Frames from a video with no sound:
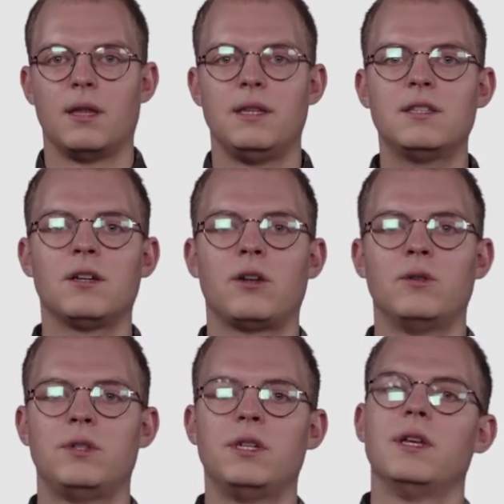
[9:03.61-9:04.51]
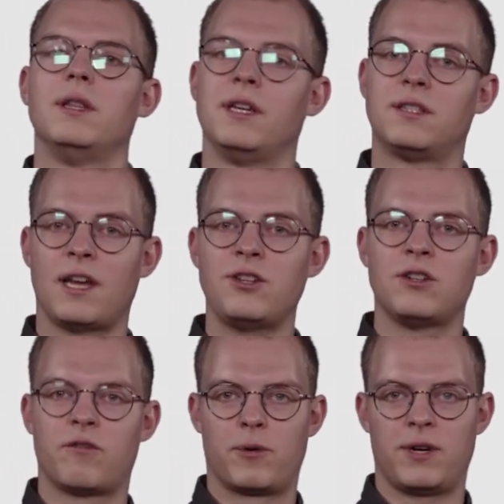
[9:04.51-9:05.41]
These include the
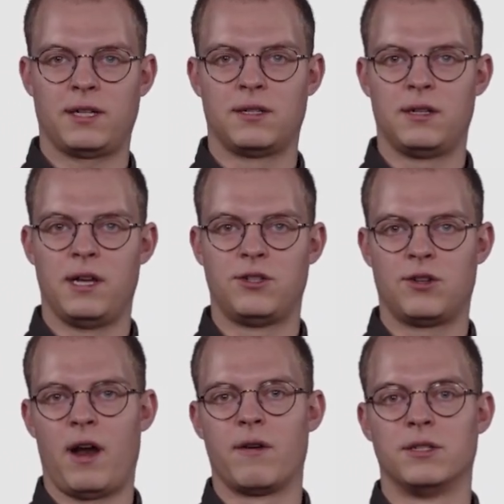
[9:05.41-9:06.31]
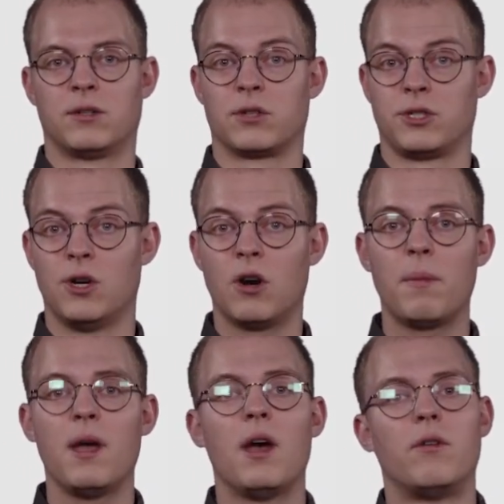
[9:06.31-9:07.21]
extension of protected nature areas across
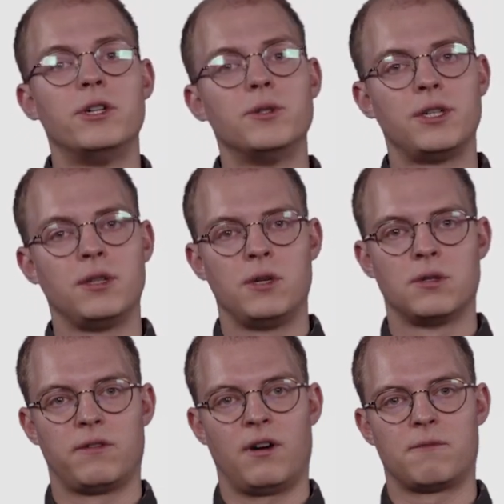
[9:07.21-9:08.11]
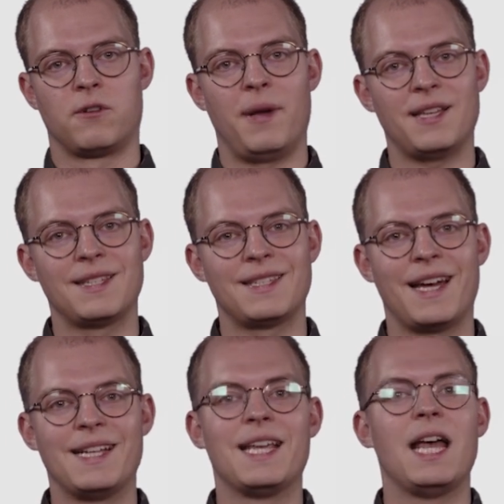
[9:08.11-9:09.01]
Europe, reducing the use of harmful
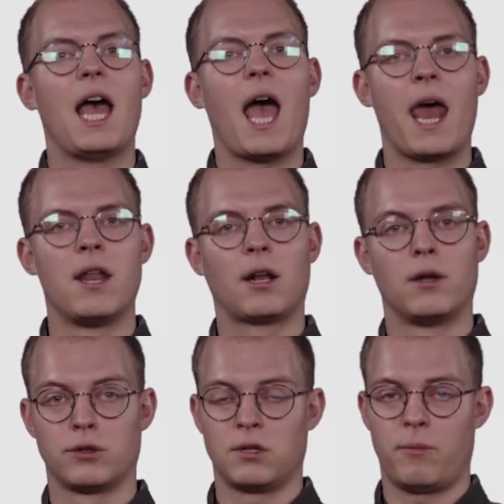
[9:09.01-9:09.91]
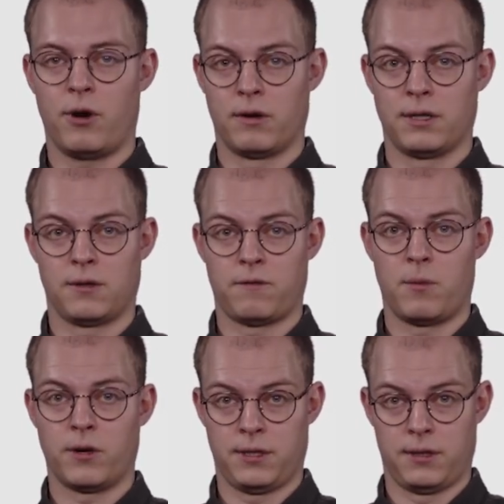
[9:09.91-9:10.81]
pesticides, and a closer progress of
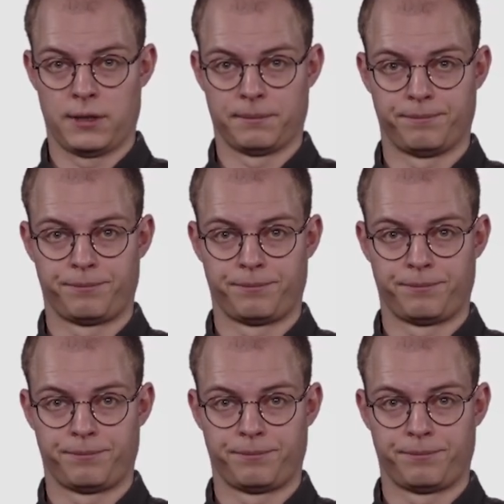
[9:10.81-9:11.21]
monitoring.